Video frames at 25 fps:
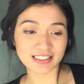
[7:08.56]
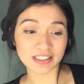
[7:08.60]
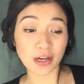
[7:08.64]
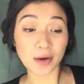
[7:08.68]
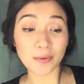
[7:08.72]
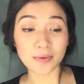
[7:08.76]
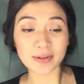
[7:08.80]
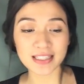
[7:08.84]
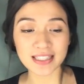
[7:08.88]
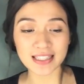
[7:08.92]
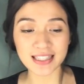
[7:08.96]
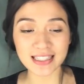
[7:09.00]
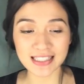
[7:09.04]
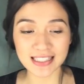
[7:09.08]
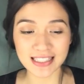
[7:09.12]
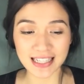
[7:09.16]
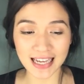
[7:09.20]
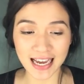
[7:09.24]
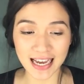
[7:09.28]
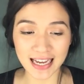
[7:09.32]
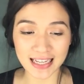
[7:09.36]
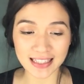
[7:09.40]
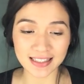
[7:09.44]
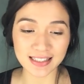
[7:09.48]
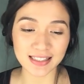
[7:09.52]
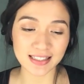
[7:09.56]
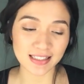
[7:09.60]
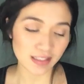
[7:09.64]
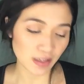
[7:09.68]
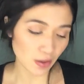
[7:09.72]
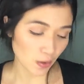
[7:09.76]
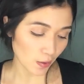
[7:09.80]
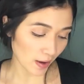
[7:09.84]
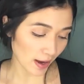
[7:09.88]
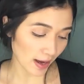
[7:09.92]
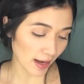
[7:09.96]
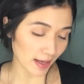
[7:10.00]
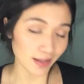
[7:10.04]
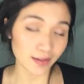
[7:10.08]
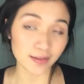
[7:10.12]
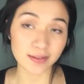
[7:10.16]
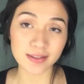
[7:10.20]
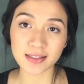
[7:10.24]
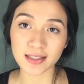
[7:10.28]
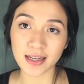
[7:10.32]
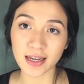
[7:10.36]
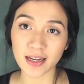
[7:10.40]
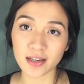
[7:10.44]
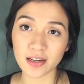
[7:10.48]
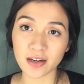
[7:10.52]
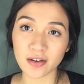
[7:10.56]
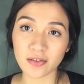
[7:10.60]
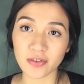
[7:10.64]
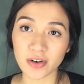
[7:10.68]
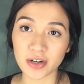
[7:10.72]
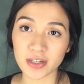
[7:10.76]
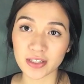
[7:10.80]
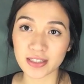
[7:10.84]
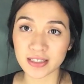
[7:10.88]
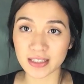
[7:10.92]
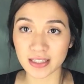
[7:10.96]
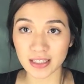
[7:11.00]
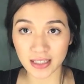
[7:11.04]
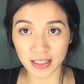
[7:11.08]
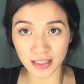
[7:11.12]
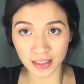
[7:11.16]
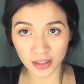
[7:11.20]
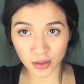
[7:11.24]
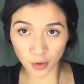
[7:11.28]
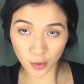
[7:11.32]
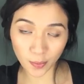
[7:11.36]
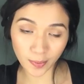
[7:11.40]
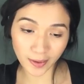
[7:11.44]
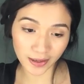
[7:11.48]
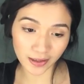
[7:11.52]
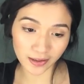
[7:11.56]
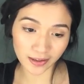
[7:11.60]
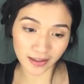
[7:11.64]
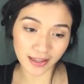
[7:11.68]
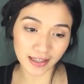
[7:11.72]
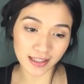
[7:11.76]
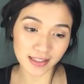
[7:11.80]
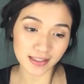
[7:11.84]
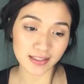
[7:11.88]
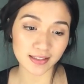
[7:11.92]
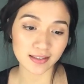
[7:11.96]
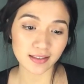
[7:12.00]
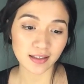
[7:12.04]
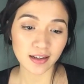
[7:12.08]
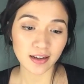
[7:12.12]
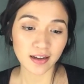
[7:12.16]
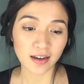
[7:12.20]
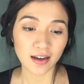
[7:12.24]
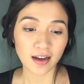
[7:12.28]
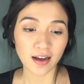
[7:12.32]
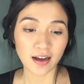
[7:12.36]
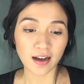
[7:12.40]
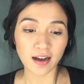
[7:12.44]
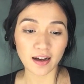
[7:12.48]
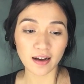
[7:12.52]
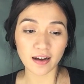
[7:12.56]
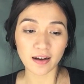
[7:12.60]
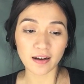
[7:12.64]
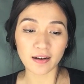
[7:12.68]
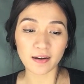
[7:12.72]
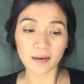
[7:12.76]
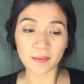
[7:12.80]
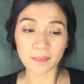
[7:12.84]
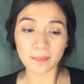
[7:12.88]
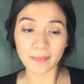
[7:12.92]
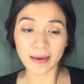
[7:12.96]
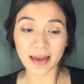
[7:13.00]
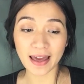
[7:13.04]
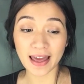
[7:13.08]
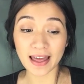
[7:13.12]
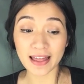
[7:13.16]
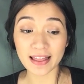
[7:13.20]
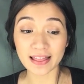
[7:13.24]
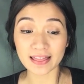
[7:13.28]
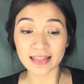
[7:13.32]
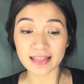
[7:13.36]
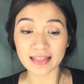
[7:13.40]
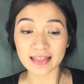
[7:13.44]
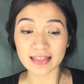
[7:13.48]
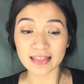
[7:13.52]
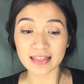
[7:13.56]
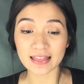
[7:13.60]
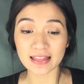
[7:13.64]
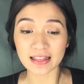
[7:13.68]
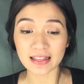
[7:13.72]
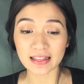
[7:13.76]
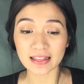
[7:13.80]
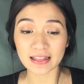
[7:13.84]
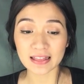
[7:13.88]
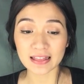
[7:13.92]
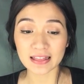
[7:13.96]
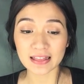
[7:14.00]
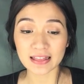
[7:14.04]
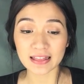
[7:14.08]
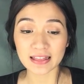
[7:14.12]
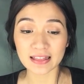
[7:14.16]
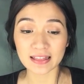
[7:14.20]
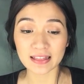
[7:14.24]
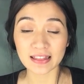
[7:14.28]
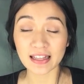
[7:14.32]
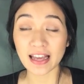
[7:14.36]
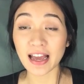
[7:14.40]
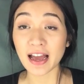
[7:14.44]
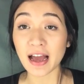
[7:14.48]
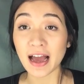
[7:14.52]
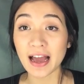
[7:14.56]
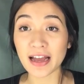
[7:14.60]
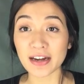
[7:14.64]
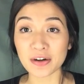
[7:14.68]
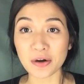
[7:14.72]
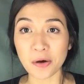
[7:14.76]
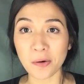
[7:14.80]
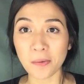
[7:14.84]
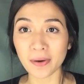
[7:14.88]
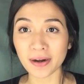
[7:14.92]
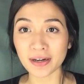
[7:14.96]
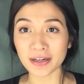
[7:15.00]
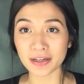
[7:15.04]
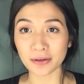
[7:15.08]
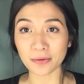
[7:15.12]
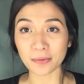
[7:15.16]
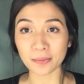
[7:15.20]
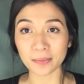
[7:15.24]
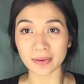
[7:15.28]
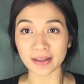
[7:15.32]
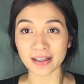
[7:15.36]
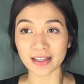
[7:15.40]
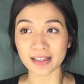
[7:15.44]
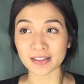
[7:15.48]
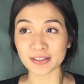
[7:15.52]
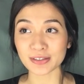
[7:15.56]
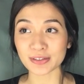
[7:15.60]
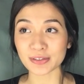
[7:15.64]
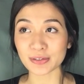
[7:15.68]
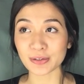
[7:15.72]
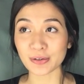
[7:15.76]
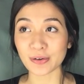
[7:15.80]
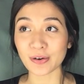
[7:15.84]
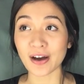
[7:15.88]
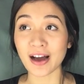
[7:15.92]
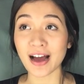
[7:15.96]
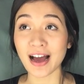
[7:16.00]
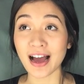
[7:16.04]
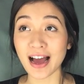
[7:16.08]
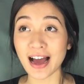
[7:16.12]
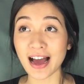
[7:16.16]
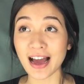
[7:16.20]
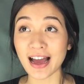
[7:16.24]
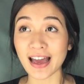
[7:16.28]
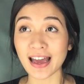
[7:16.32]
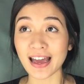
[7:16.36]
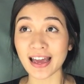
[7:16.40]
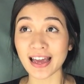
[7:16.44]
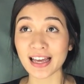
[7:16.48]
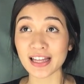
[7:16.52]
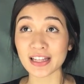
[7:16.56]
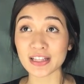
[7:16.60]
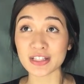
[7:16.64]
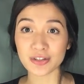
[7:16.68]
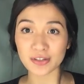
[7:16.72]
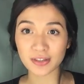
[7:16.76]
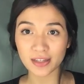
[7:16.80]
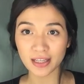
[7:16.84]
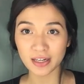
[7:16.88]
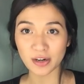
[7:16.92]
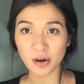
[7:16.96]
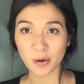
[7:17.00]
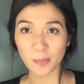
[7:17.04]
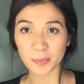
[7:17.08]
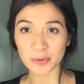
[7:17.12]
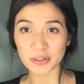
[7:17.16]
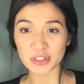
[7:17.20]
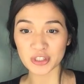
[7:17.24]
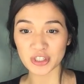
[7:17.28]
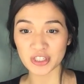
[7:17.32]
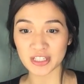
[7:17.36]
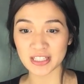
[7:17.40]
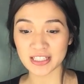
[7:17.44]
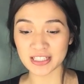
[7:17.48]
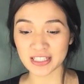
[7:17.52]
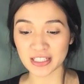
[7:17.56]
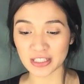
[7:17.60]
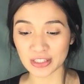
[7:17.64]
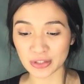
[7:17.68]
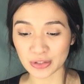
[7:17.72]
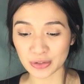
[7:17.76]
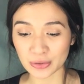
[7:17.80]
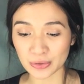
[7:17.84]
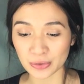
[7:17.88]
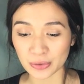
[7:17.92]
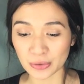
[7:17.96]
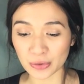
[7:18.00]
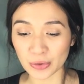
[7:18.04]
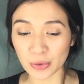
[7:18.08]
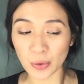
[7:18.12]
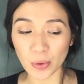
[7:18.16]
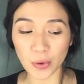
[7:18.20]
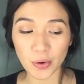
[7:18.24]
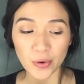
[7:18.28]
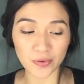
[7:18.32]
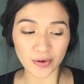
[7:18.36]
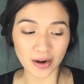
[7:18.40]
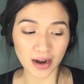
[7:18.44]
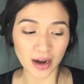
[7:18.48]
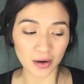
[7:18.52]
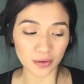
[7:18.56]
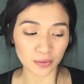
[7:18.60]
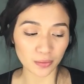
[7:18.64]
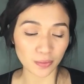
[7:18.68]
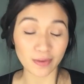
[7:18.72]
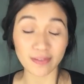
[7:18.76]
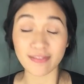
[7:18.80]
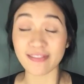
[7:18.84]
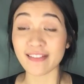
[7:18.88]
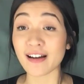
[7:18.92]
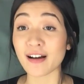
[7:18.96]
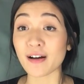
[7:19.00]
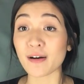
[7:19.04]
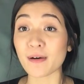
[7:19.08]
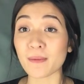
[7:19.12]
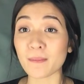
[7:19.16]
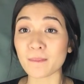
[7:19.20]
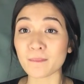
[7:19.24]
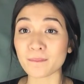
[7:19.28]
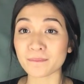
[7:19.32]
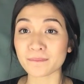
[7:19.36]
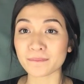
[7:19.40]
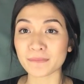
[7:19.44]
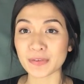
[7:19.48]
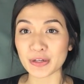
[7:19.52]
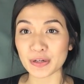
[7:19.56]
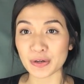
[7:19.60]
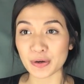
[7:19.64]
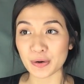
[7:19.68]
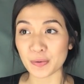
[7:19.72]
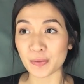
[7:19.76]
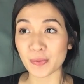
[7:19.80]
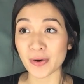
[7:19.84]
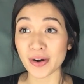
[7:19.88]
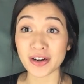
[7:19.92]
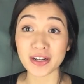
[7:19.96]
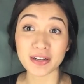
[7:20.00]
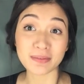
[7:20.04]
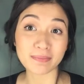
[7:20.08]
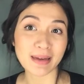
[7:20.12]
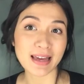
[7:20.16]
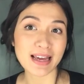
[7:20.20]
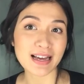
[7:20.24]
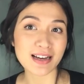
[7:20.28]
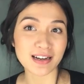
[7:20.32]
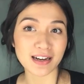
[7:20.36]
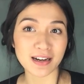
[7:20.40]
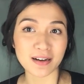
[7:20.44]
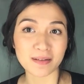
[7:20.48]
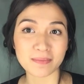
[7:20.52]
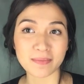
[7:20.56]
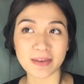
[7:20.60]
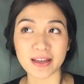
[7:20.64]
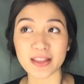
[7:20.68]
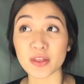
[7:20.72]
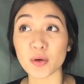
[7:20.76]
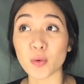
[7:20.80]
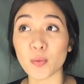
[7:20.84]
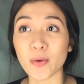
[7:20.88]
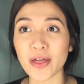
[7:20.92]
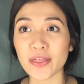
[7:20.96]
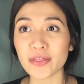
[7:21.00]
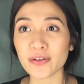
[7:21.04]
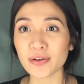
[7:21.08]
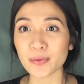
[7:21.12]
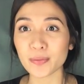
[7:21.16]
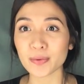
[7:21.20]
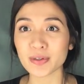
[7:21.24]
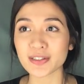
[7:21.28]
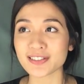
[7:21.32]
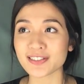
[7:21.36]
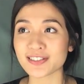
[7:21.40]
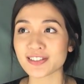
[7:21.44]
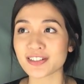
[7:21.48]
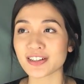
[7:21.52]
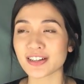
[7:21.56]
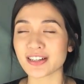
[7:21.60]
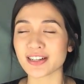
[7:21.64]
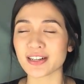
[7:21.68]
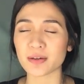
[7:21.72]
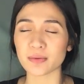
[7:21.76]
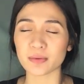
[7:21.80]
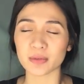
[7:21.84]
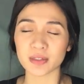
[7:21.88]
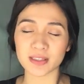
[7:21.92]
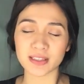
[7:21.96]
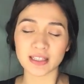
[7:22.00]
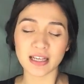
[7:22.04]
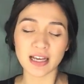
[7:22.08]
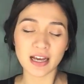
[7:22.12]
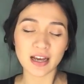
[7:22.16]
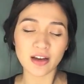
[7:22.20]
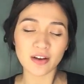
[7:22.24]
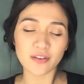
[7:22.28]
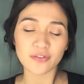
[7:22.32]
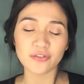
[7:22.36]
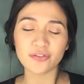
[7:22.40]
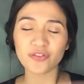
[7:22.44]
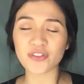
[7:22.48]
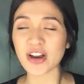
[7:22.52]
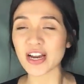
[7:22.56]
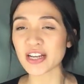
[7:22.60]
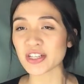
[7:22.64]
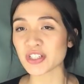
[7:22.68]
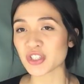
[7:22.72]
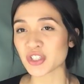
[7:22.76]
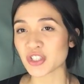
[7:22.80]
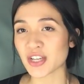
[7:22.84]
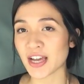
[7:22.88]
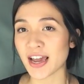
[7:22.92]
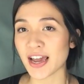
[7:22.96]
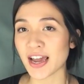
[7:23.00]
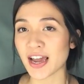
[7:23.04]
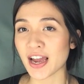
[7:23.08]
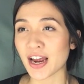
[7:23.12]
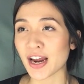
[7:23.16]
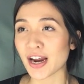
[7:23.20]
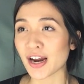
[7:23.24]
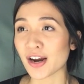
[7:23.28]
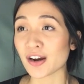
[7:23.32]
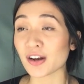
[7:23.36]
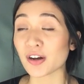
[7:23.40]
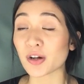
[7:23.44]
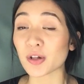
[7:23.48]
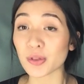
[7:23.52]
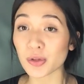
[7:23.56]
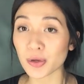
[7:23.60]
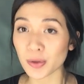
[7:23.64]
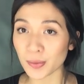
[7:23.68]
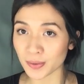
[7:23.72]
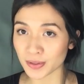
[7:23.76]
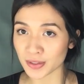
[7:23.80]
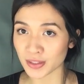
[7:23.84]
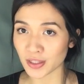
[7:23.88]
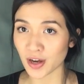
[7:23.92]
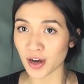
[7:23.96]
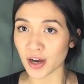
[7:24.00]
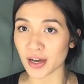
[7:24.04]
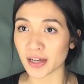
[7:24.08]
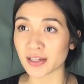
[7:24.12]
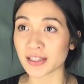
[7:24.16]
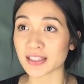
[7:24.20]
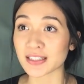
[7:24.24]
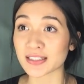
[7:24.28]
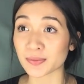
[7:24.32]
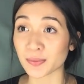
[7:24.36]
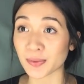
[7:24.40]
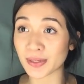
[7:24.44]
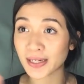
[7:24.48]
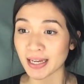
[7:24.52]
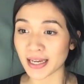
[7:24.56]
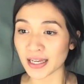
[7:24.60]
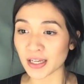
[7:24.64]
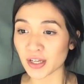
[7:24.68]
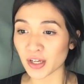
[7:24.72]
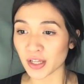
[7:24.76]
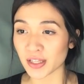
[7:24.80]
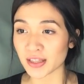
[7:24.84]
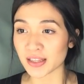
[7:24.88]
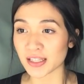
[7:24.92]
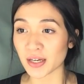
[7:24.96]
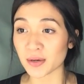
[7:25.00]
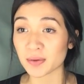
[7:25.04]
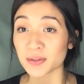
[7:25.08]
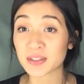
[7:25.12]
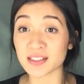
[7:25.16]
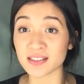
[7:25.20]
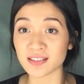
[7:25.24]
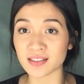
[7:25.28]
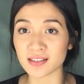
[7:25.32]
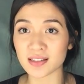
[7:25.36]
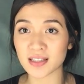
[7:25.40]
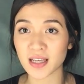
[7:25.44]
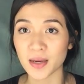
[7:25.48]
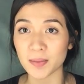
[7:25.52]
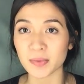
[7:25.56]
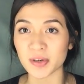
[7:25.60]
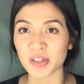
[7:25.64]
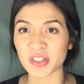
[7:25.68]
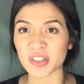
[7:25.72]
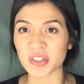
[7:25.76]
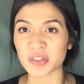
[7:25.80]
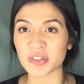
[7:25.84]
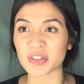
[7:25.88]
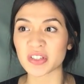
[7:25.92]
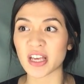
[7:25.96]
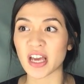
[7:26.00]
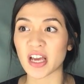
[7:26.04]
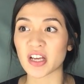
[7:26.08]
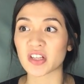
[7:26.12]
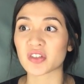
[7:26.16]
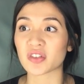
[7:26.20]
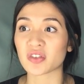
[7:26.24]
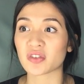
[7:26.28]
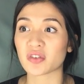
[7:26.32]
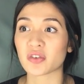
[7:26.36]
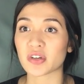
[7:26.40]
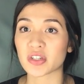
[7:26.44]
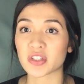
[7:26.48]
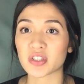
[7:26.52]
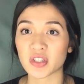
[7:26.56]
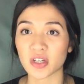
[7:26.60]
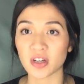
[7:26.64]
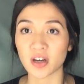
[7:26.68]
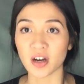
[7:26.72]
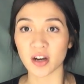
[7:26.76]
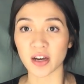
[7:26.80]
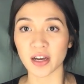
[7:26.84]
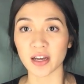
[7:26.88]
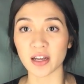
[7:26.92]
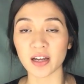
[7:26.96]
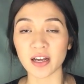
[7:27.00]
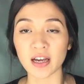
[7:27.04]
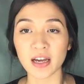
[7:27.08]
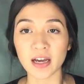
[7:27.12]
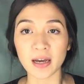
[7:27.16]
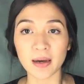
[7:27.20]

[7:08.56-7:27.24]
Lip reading: So I was in the States, Ohio State University, Cuba guys. And yeah, no one knew me. So I took that opportunity to go around without, you know, wearing makeup. And the weather was good. It was fresh air, although it was hot, because when I got there, it was still summer, so it was like scorching hot.